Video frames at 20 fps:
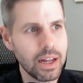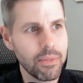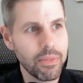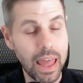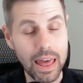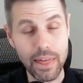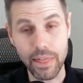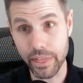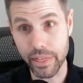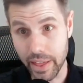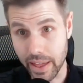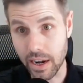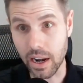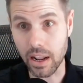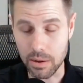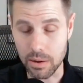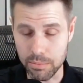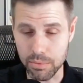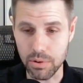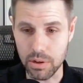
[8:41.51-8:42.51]
And then
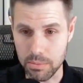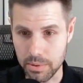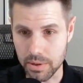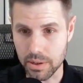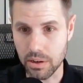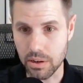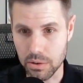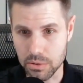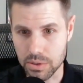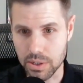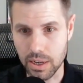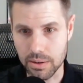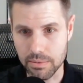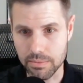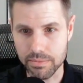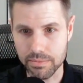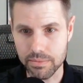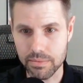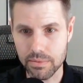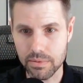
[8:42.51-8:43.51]
unemployment goes up,
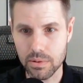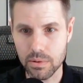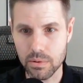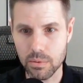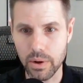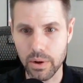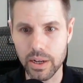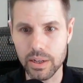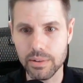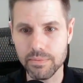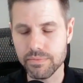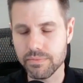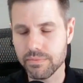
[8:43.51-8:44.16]
right?